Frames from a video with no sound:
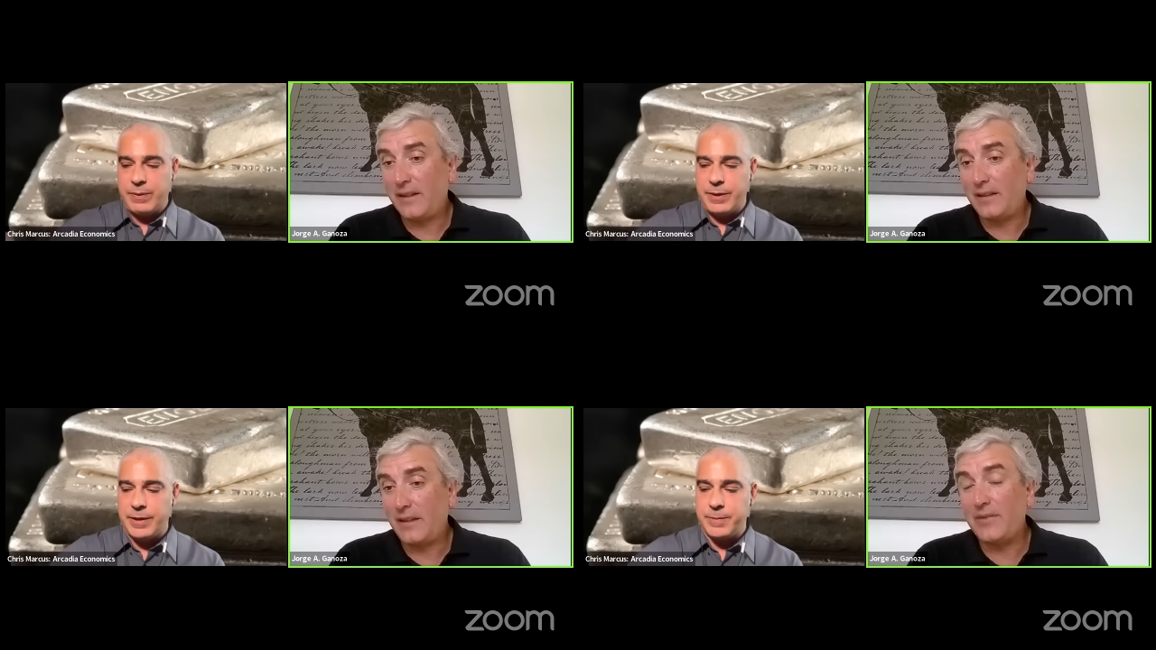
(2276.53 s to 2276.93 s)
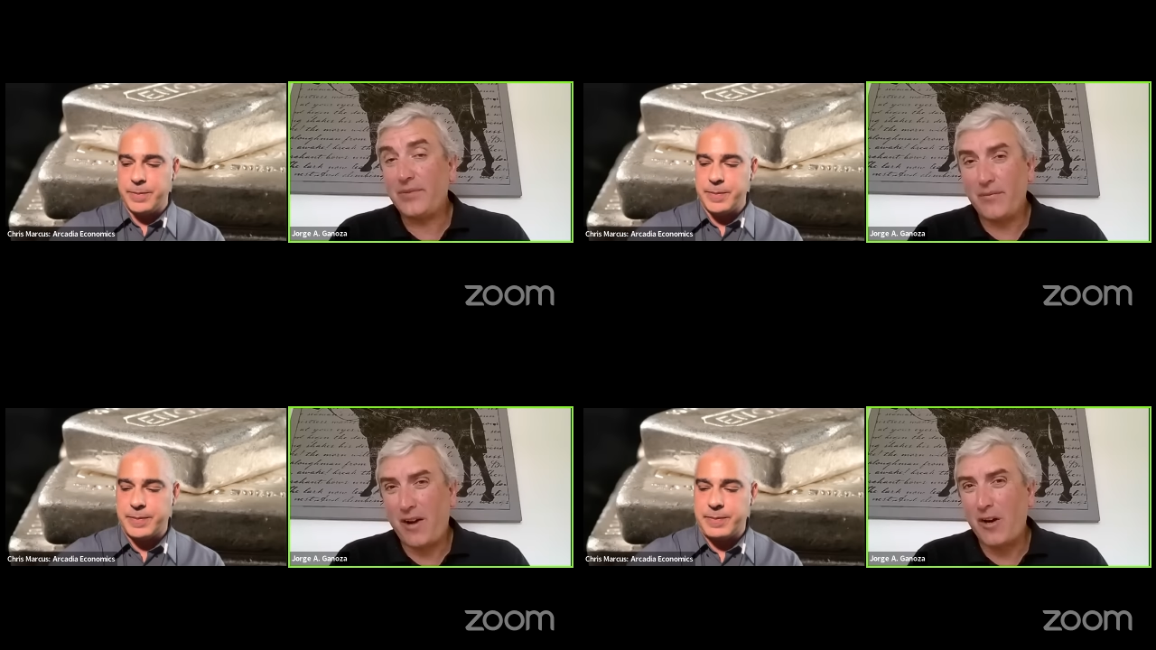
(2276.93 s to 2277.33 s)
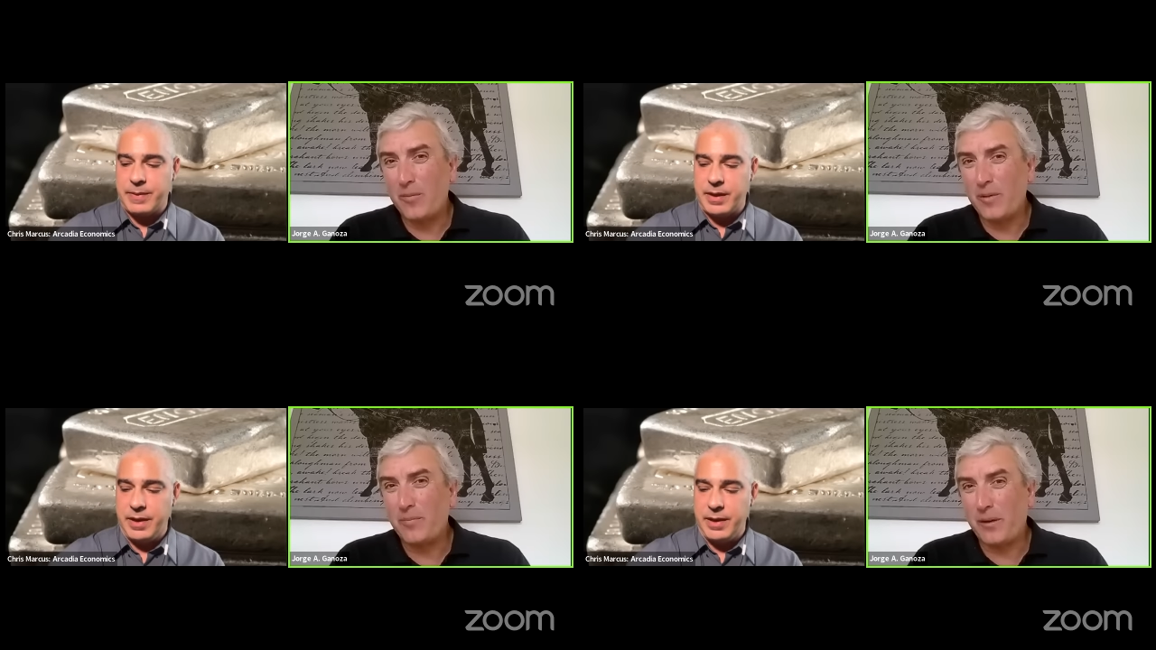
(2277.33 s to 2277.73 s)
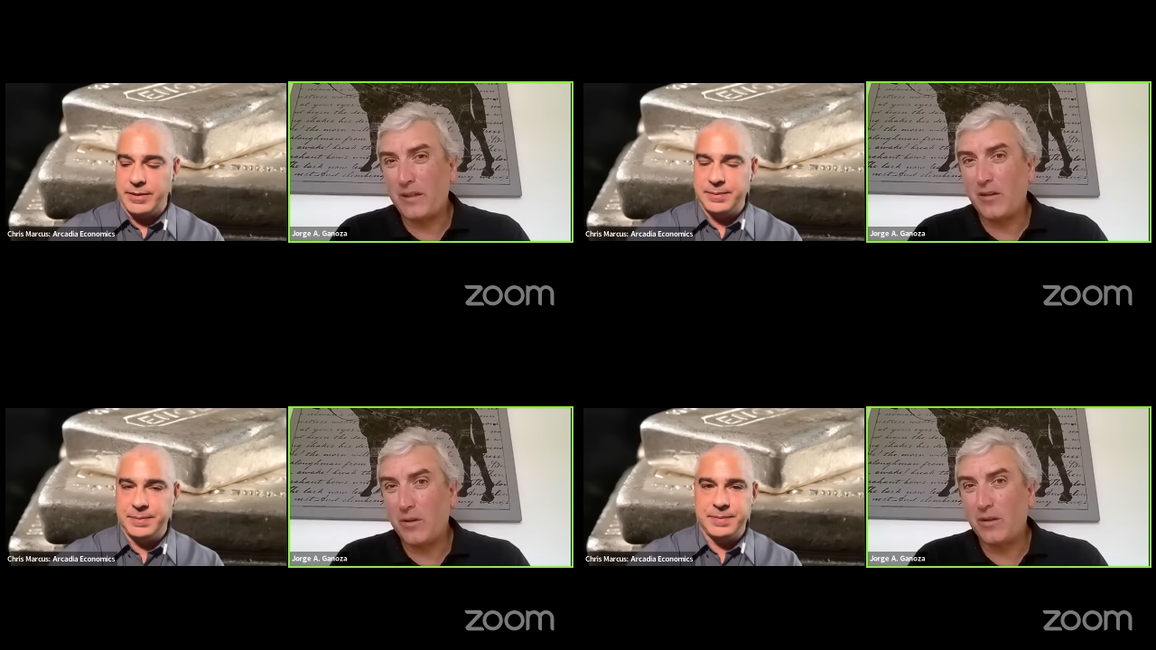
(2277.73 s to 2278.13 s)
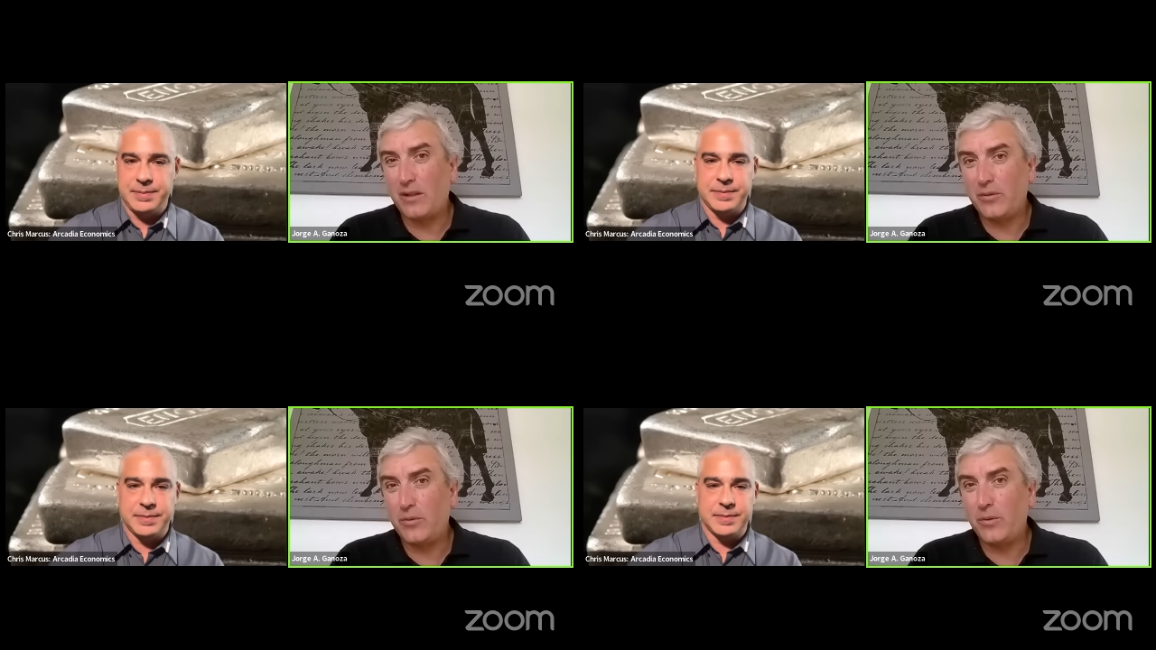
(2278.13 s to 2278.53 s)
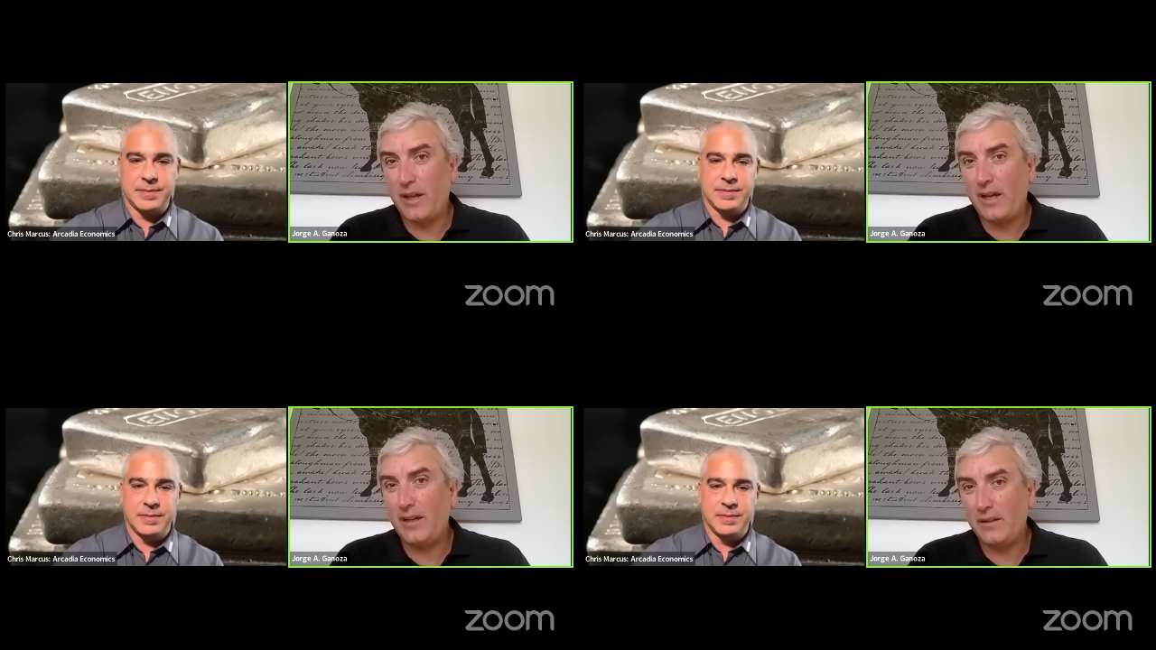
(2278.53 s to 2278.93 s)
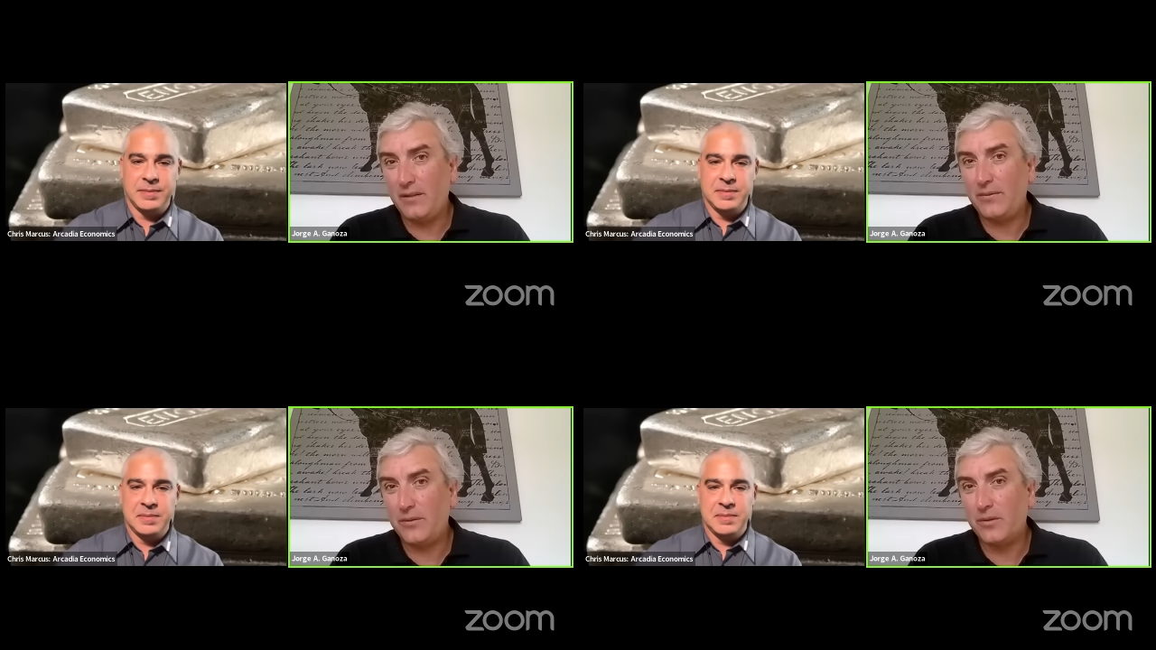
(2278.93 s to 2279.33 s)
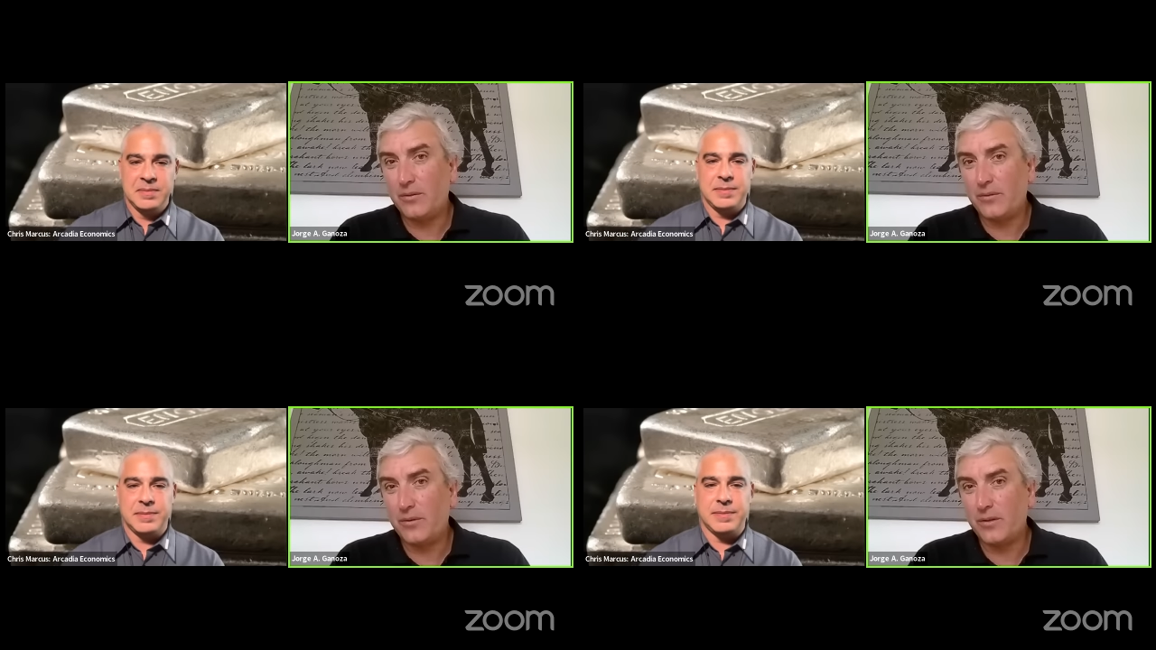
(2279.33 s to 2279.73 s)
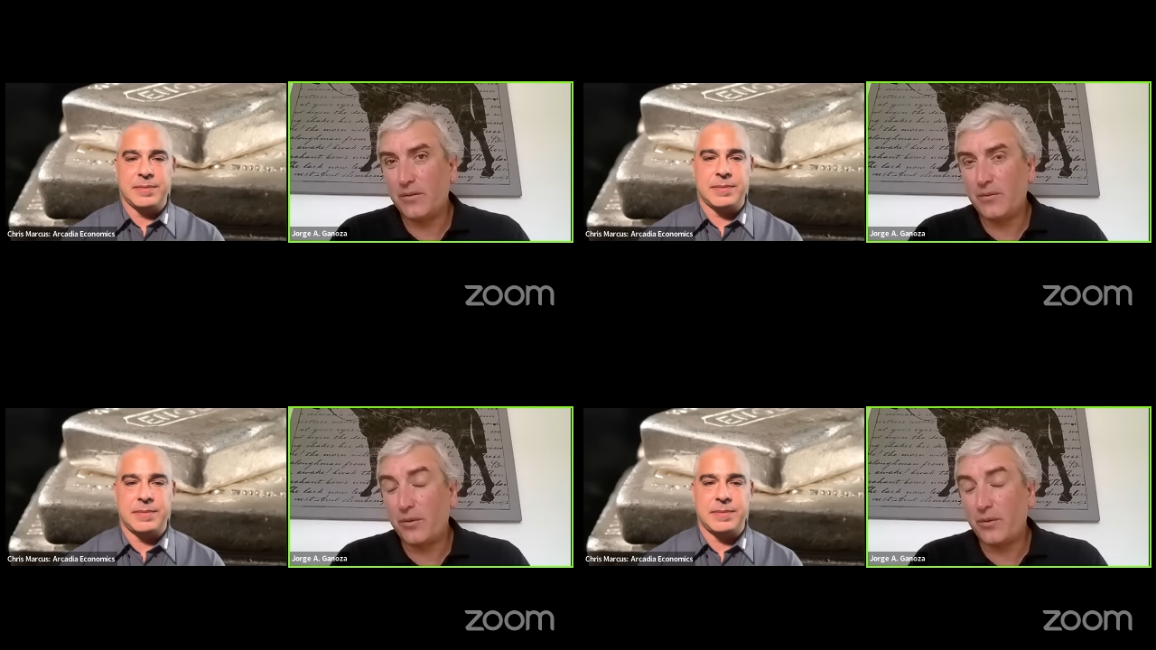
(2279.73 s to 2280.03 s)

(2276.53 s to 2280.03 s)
Speaker 1: a tough environment, particularly today for, for,